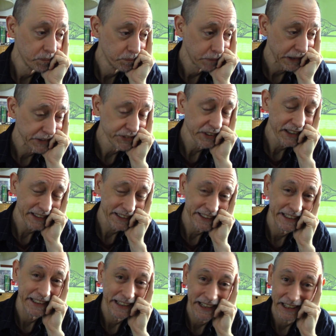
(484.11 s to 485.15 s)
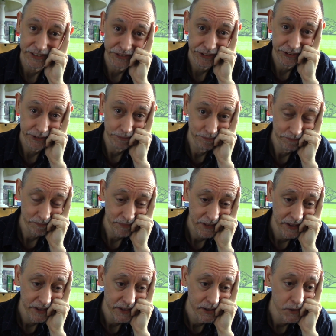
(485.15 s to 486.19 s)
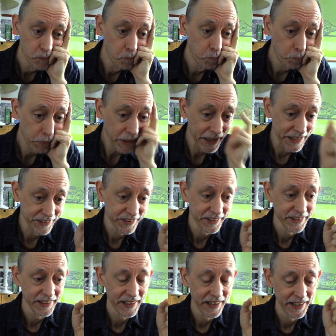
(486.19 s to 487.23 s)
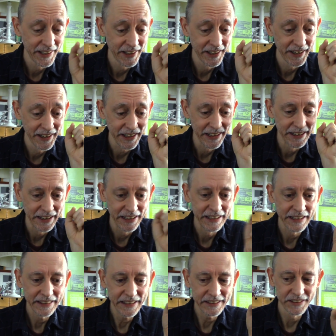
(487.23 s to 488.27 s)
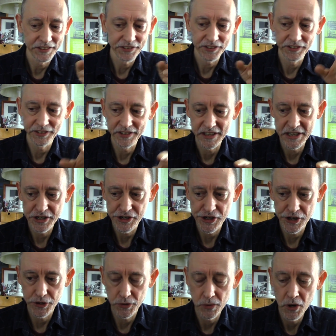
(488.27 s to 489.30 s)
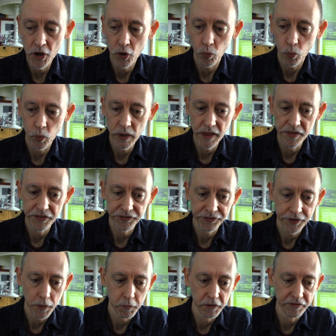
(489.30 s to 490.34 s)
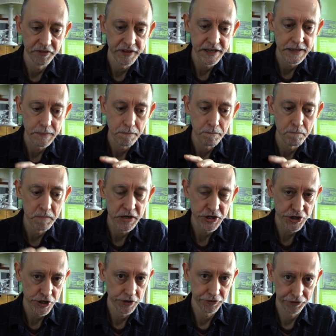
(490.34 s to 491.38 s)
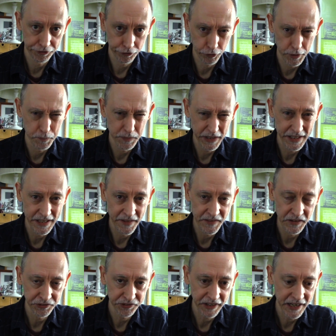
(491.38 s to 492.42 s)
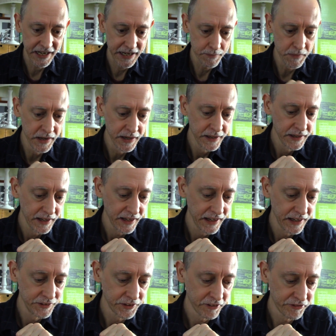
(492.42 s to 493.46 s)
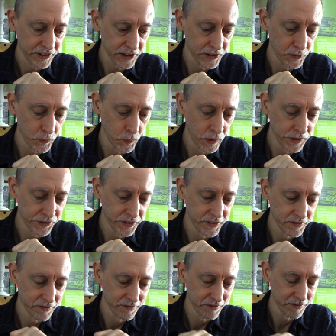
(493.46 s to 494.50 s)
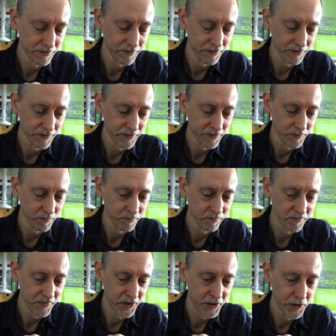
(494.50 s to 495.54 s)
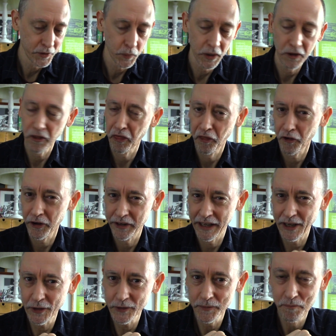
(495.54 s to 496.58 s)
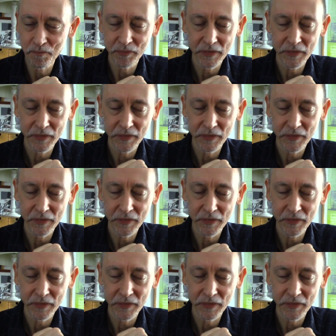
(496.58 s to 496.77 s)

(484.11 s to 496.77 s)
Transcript: Basically, yes. But, and I think this is an issue with some of the mission scripting in this game, is I feel it wasn't very well thought out.